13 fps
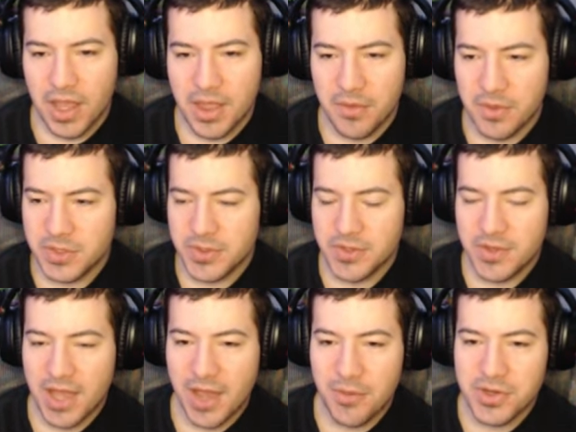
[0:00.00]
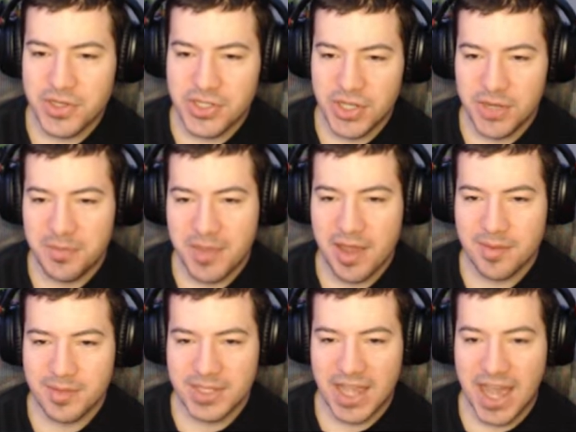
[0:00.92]
then once we do that, we should be
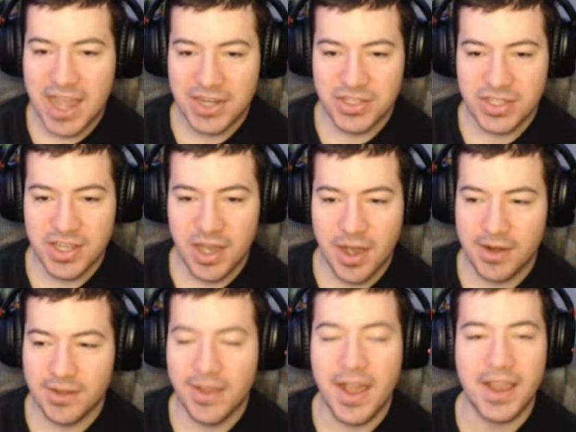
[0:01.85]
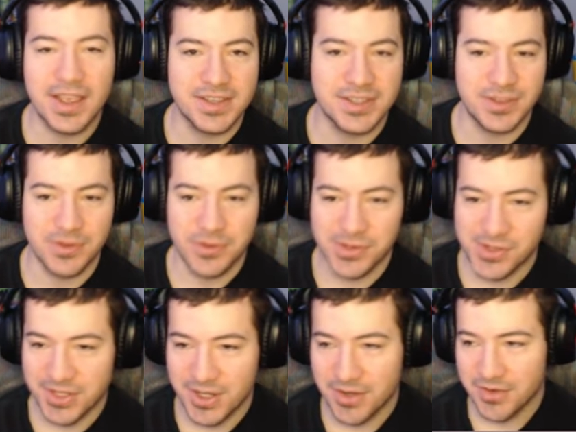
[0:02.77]
able to actually unlock exclusion
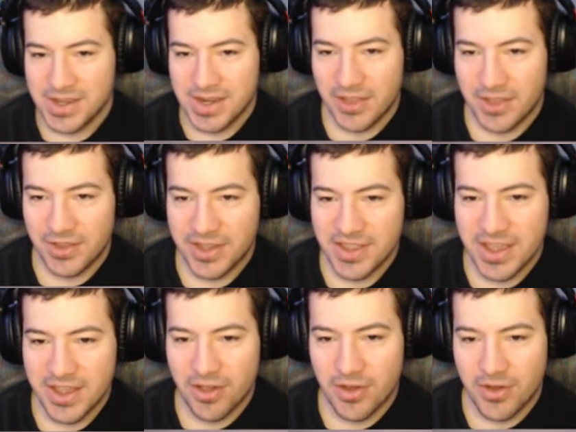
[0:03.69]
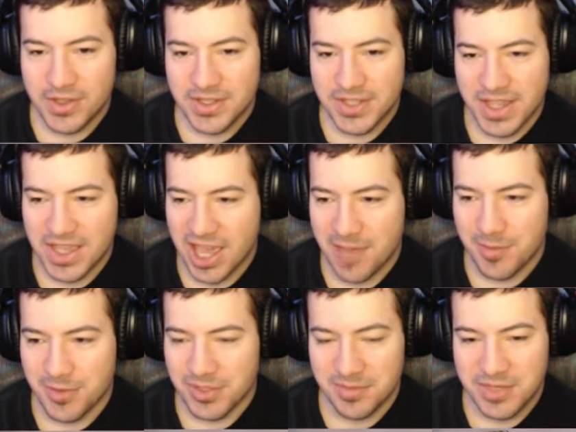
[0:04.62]
zone. Now look at like all these like
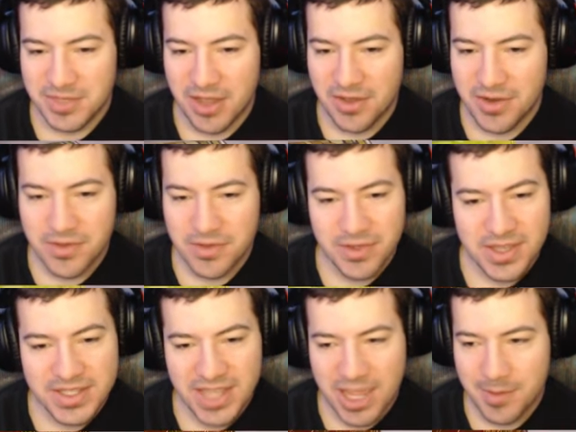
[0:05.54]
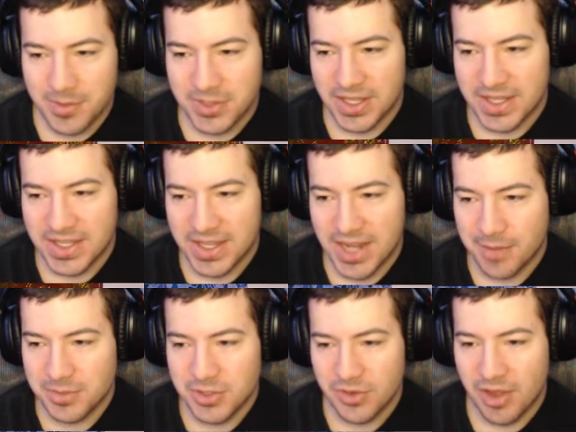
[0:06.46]
camos. I'm telling you, these camos that they did,
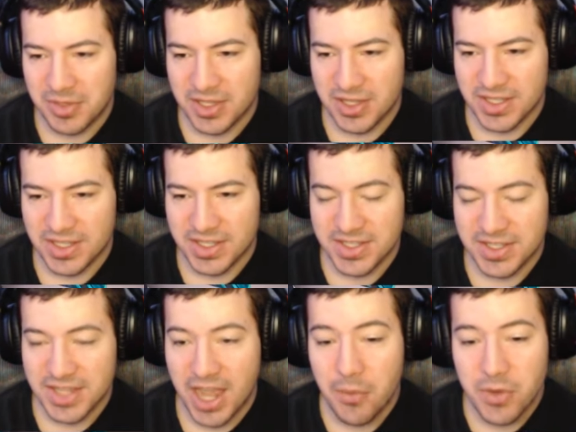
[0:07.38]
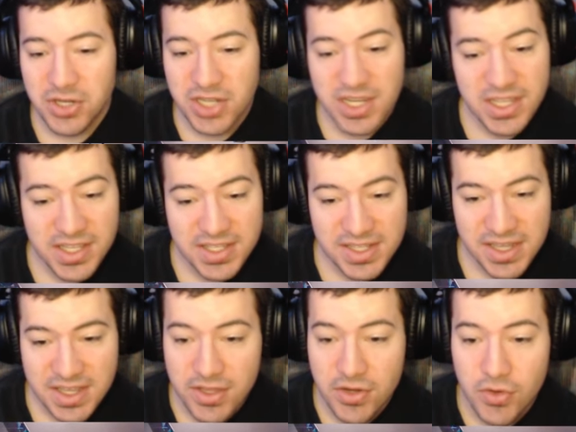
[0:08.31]
I'm so happy that they did this. I wish they did this
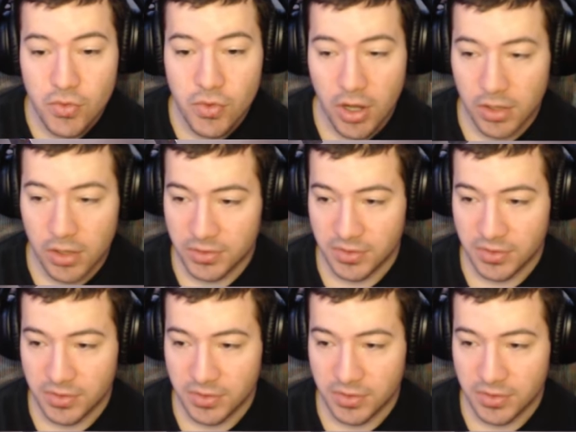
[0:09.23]
in the new Call of